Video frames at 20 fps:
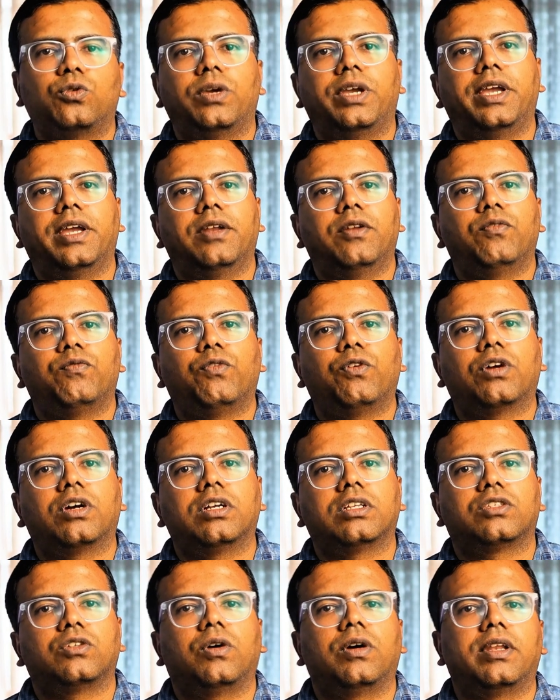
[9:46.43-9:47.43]
here
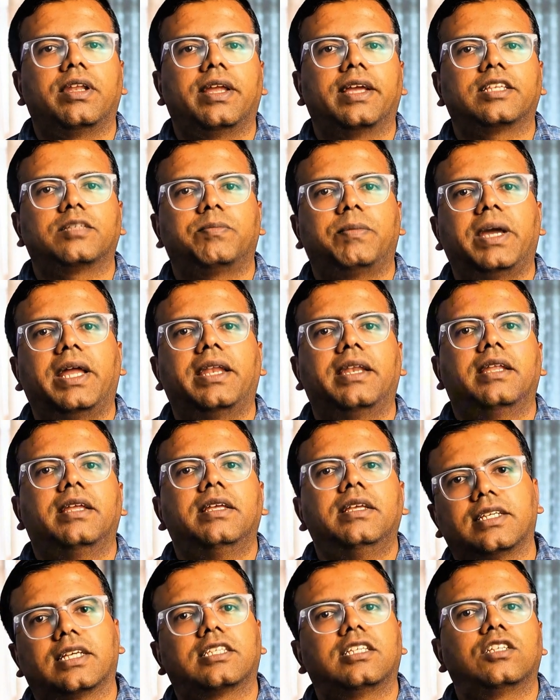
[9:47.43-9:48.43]
focus on expand
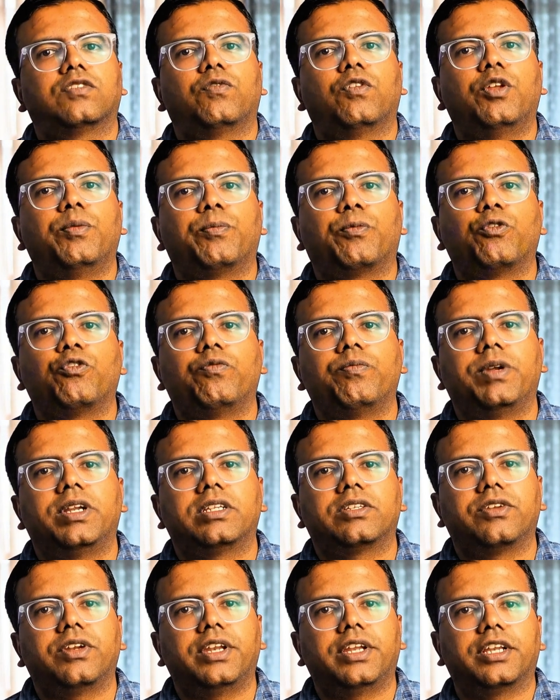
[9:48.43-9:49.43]
successful
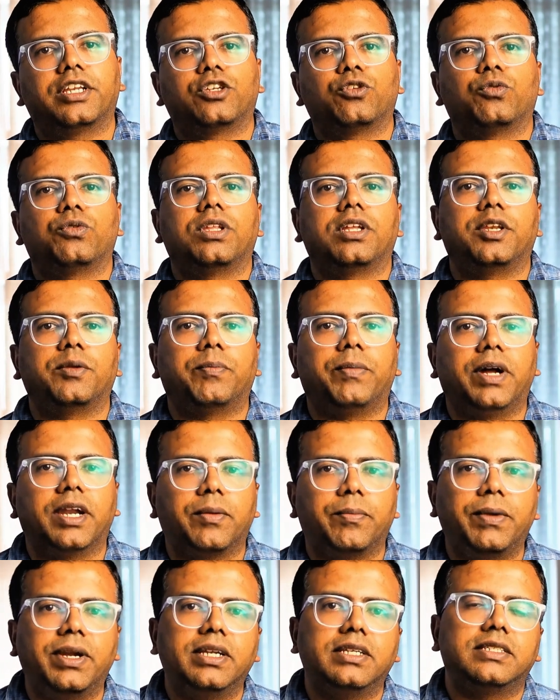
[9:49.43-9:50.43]
improvements related to the
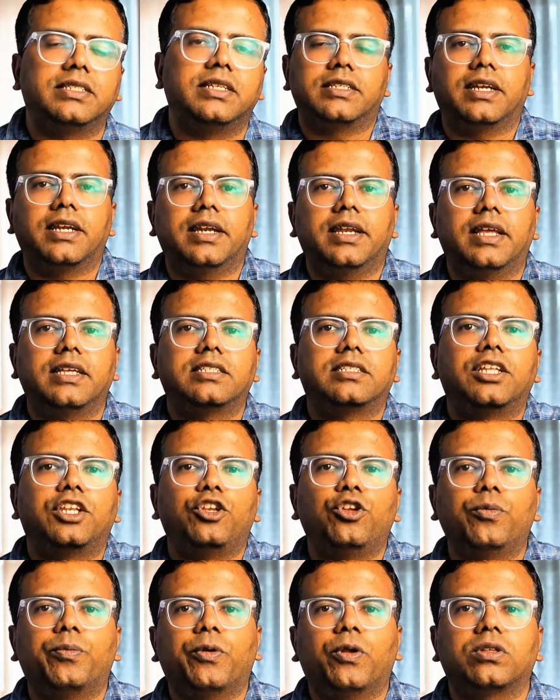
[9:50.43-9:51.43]
department, standardize the
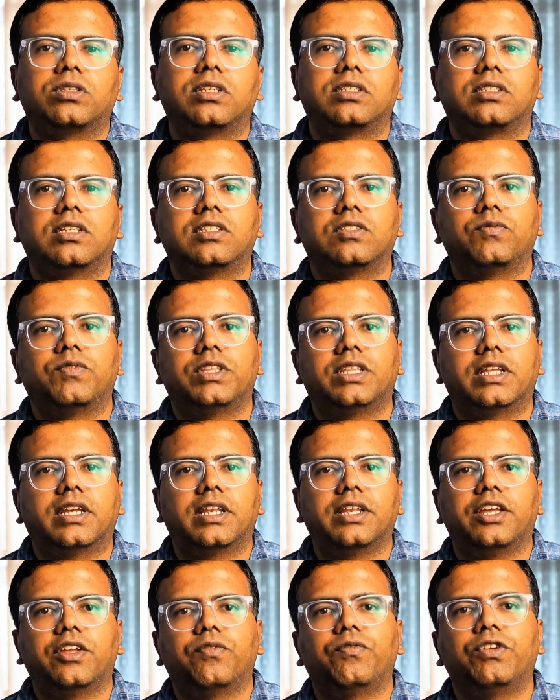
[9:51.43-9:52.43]
new processes with
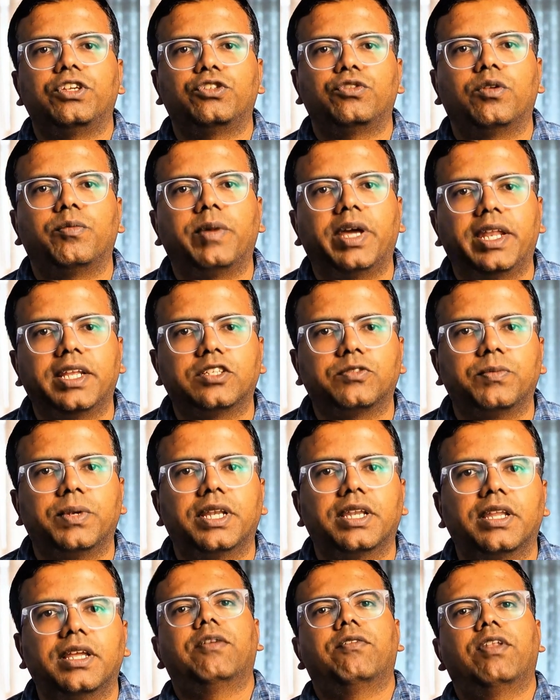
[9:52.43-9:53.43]
clear visual
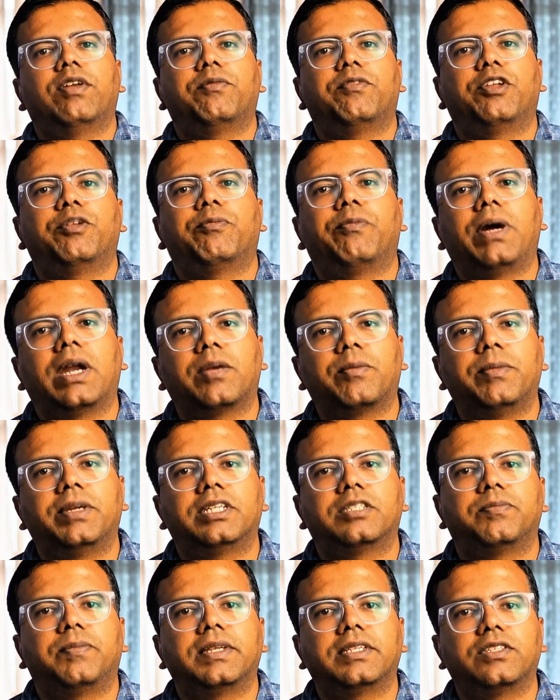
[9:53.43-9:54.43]
management, develop department
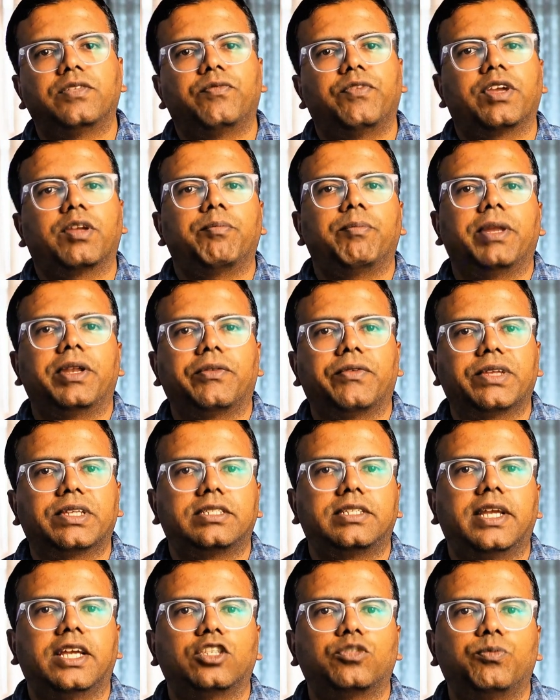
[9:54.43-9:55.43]
specific metrics
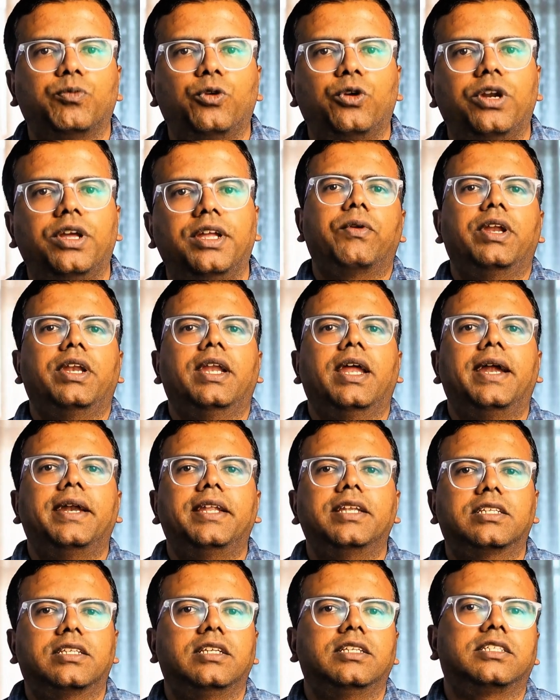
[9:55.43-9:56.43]
dashboard, train
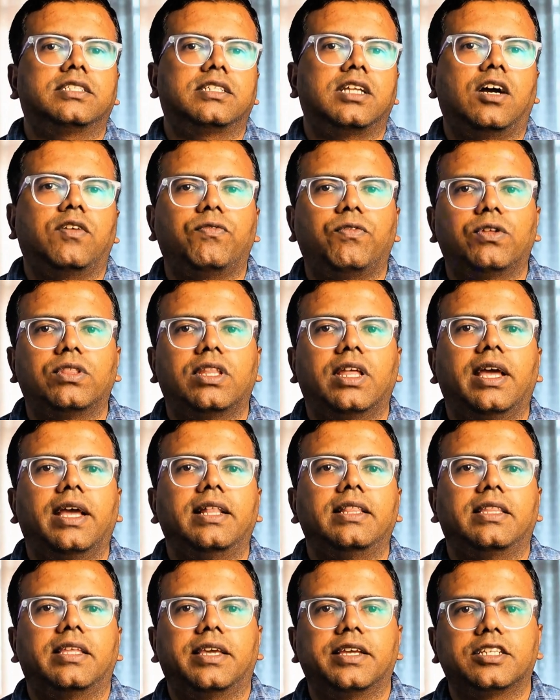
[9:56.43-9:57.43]
additional staff on the
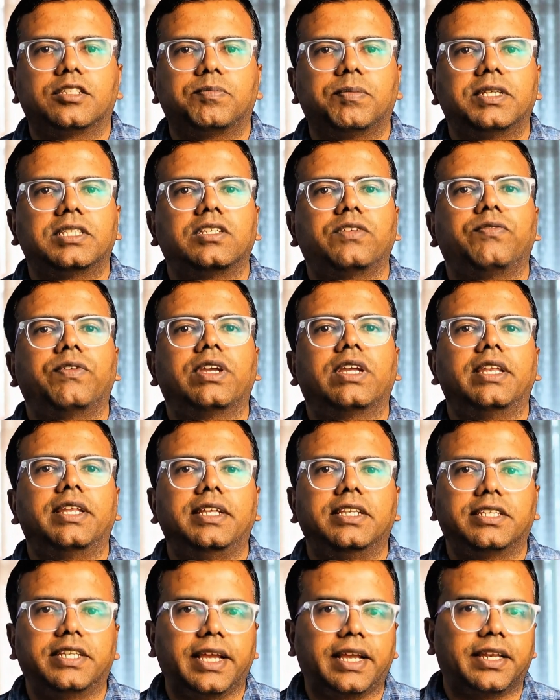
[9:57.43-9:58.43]
healthcare specific
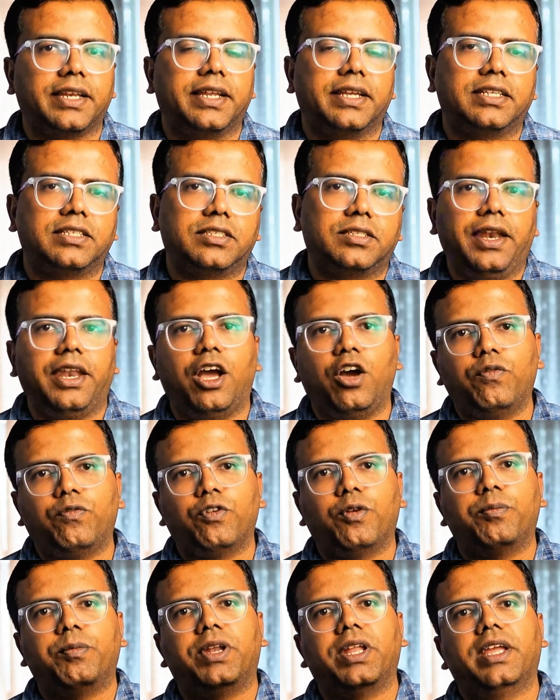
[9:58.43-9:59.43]
lean techniques. And now
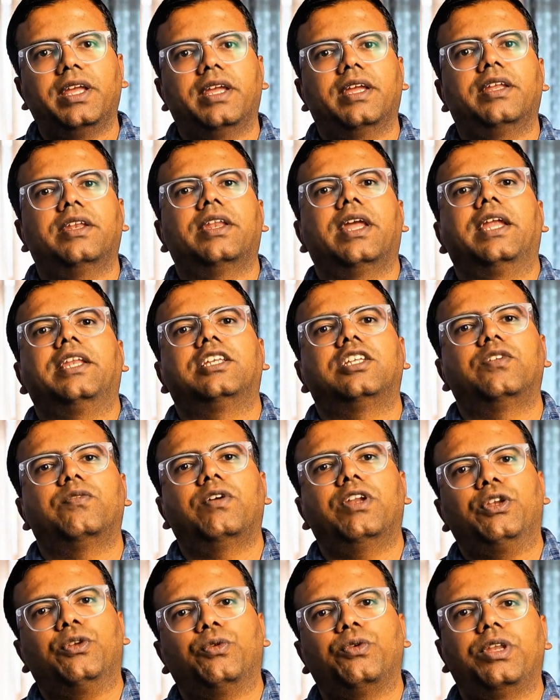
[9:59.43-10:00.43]
from day
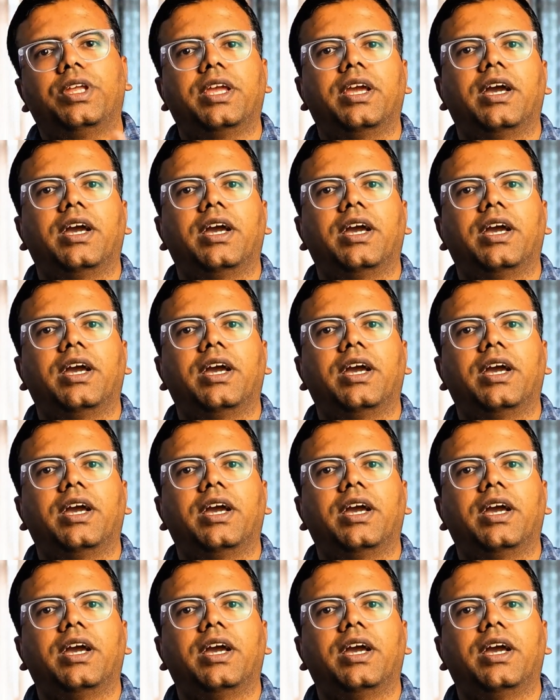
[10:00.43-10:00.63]
91 to day